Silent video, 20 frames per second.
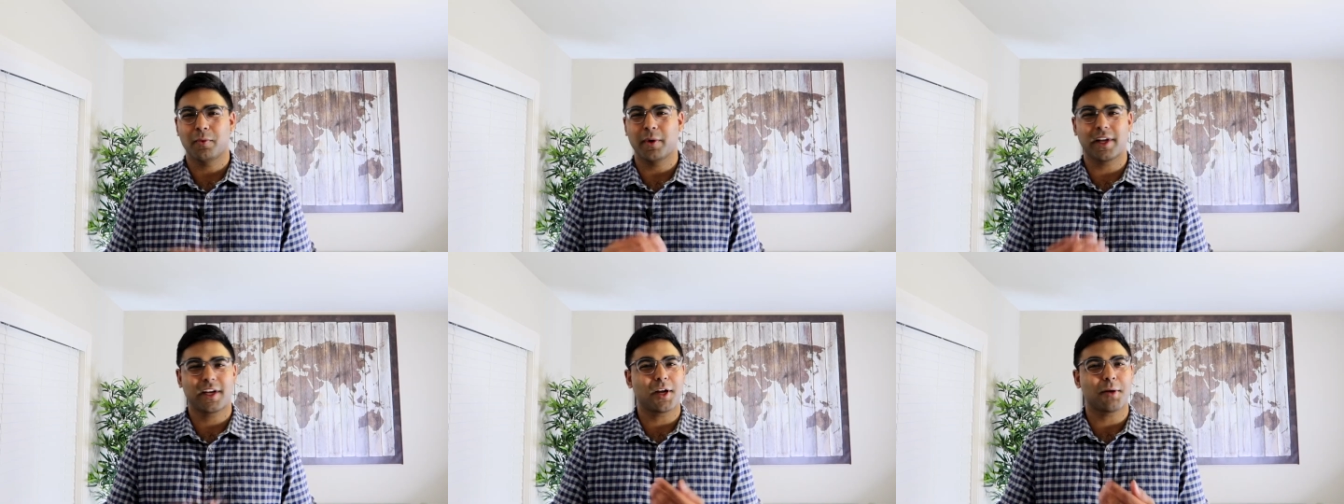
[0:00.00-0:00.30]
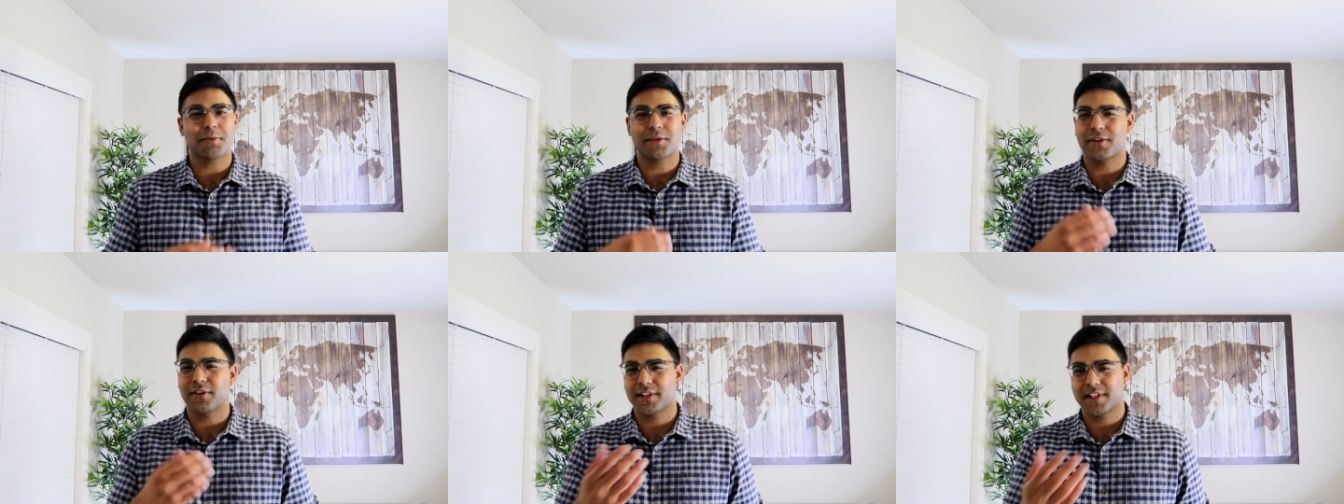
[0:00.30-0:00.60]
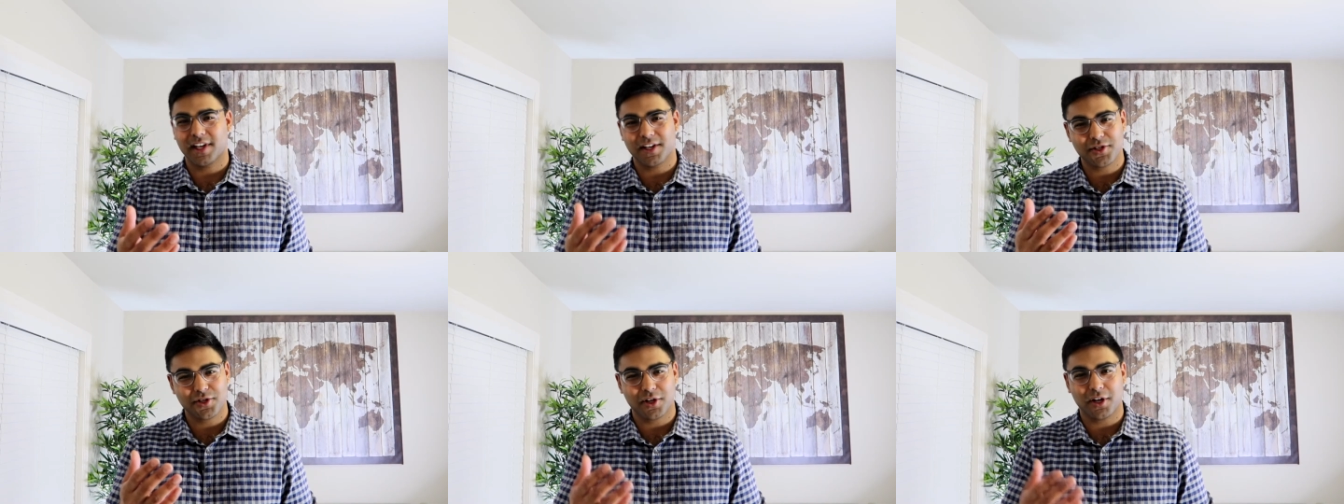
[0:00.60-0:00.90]
When it comes to
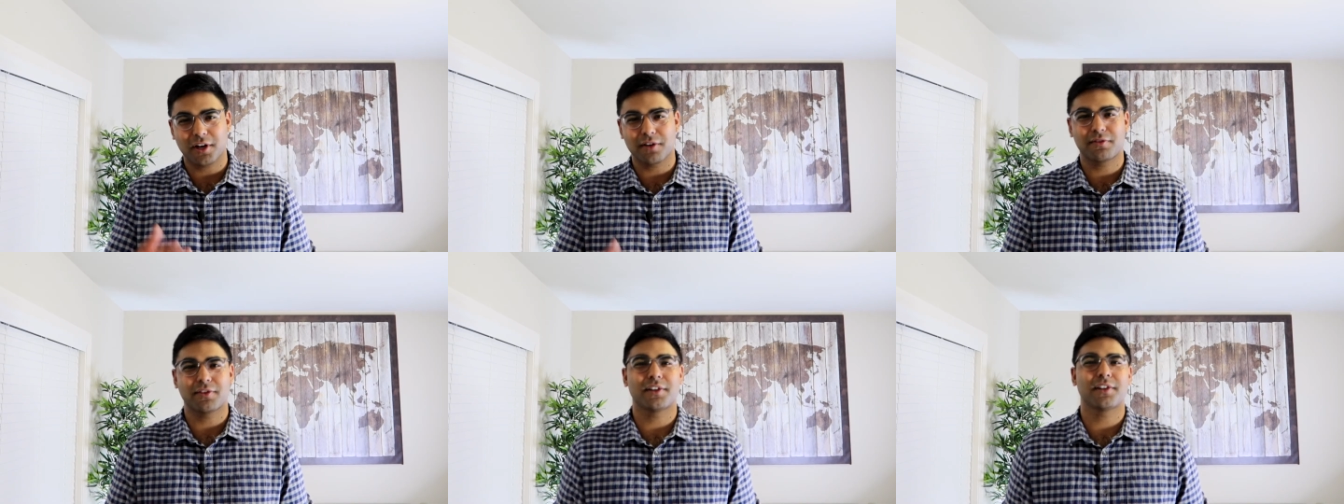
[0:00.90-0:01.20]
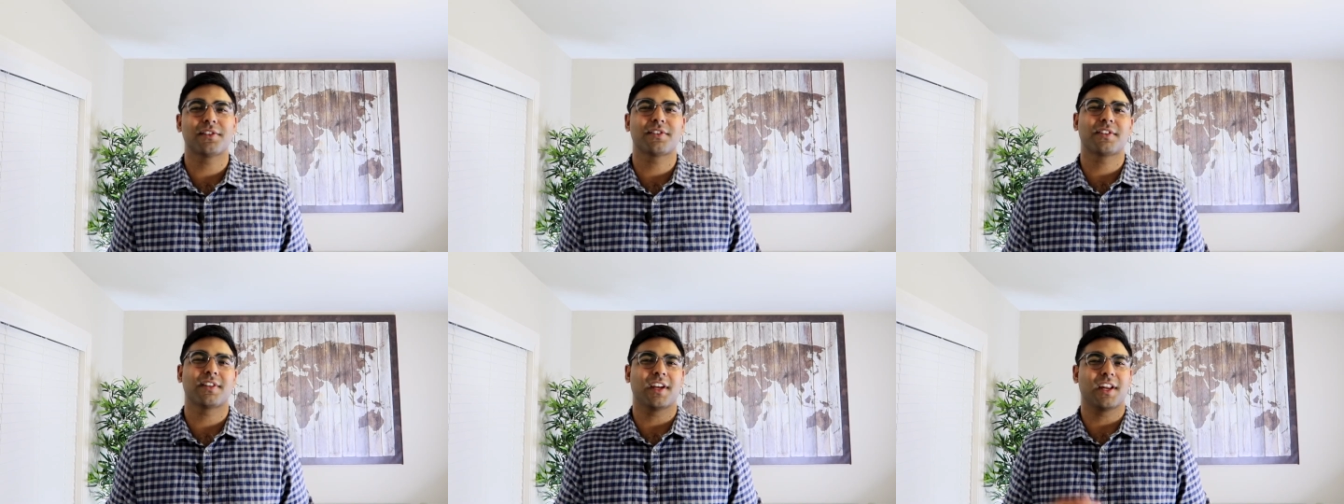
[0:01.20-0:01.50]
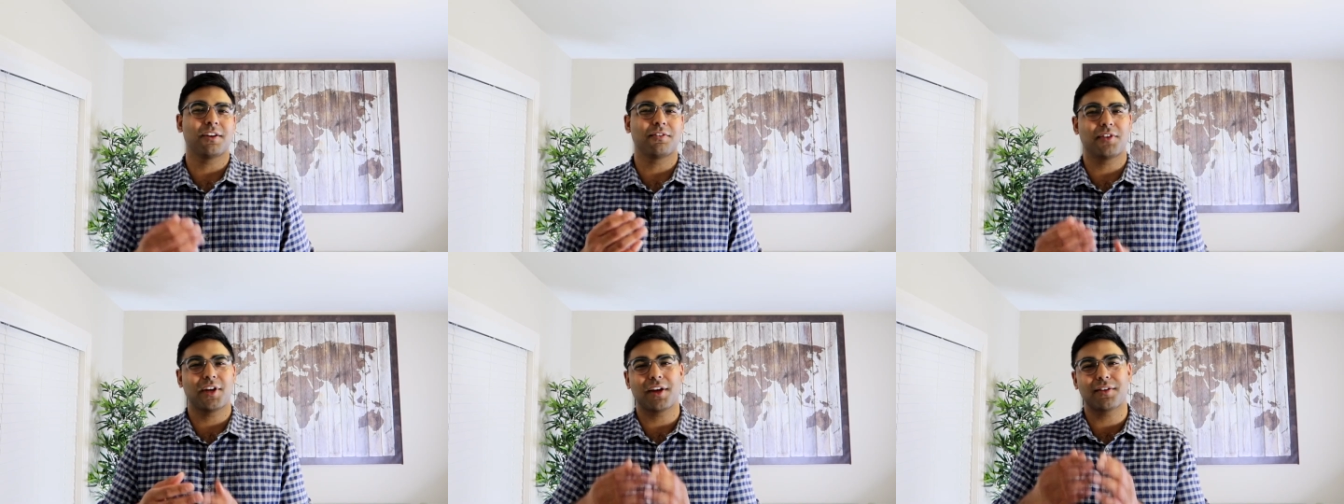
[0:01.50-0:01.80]
retention offers,
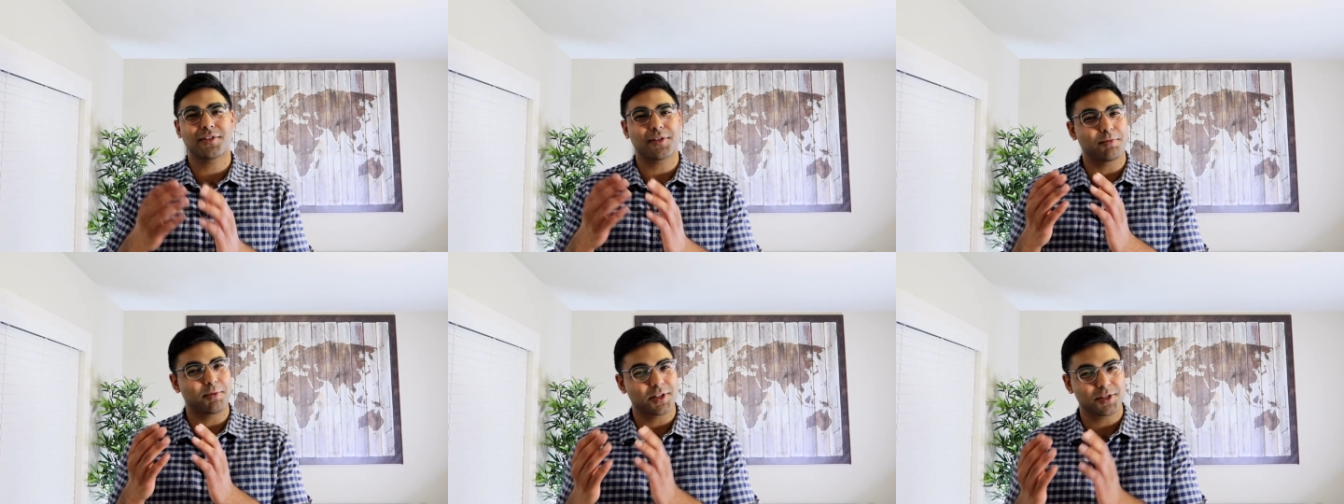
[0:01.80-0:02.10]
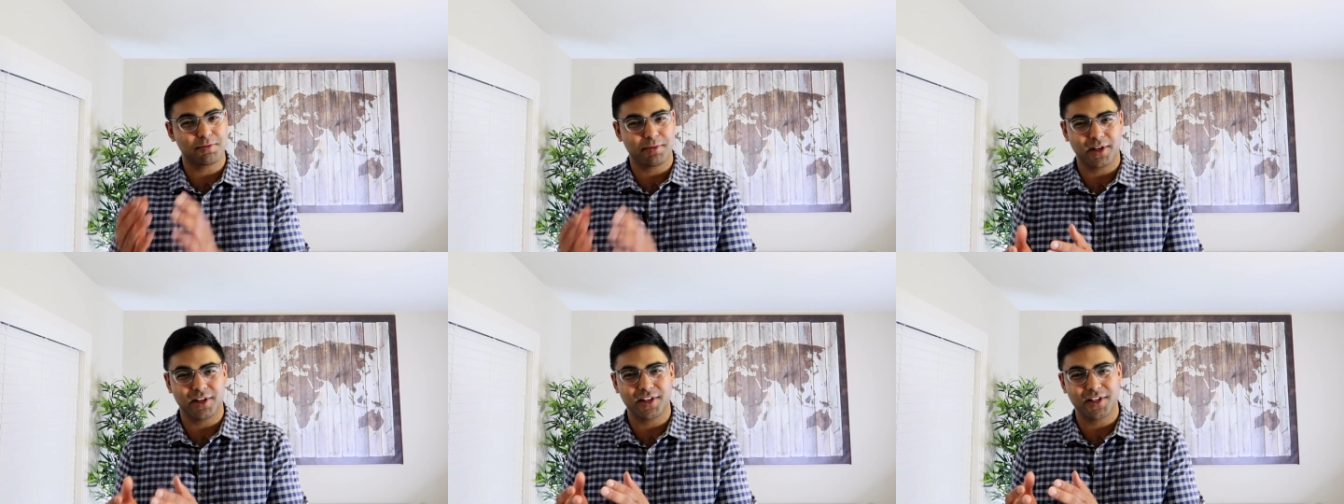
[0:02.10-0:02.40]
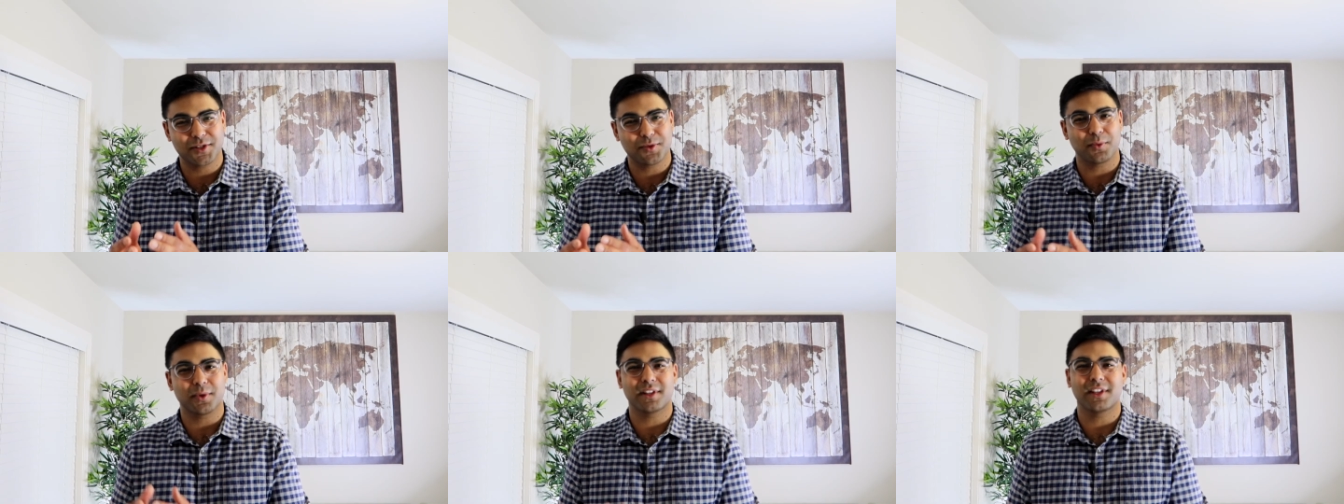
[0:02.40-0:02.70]
and if you have some
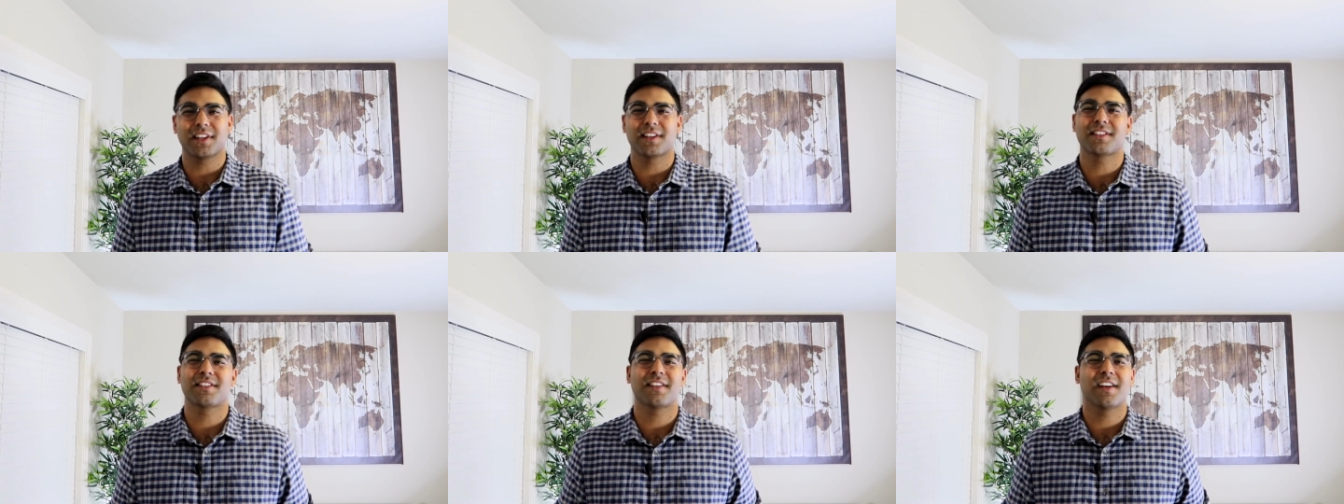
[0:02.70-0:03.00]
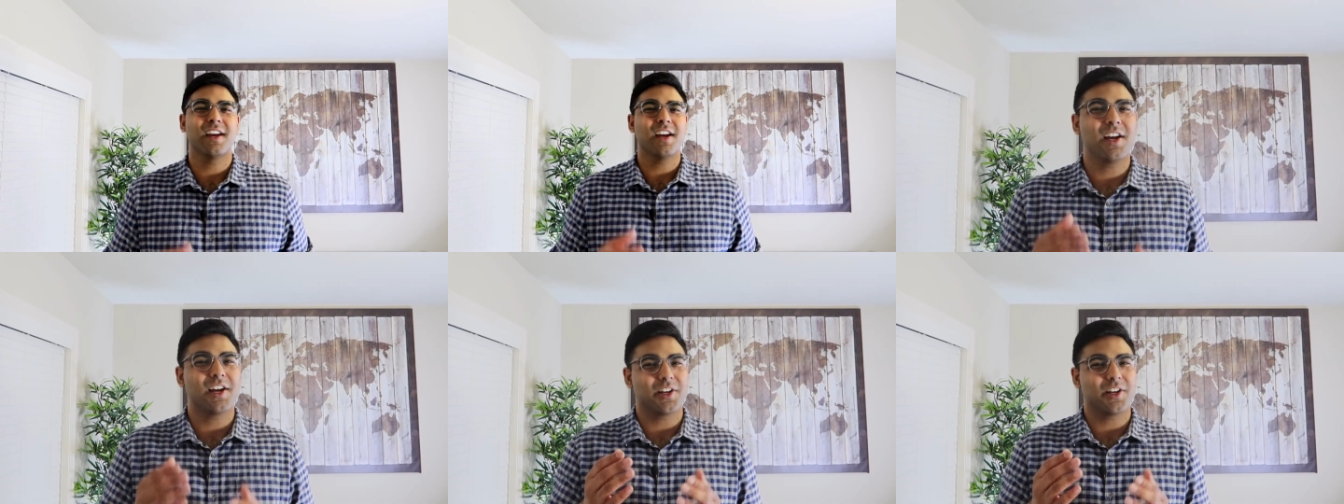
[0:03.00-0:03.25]
experience with this,